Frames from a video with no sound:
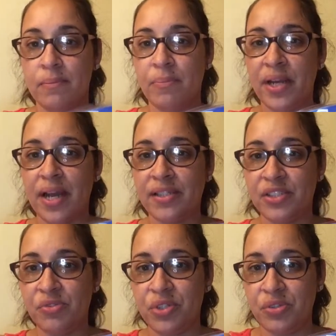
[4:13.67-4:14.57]
but I
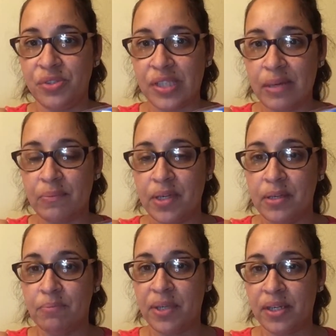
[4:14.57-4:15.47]
do use them
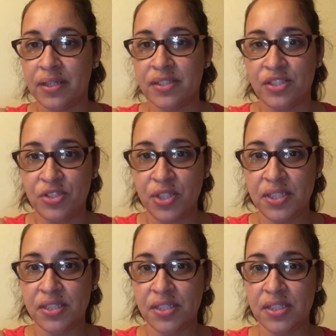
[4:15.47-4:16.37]
because
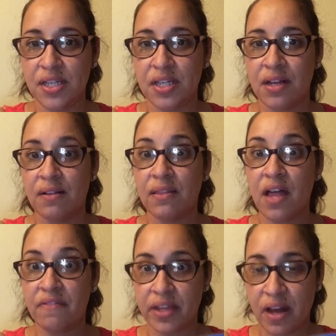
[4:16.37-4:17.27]
students
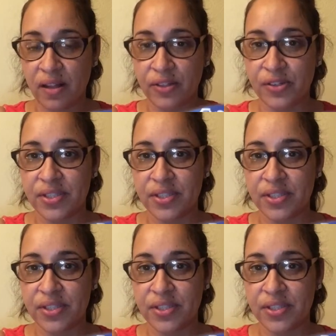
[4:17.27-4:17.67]
love the colors.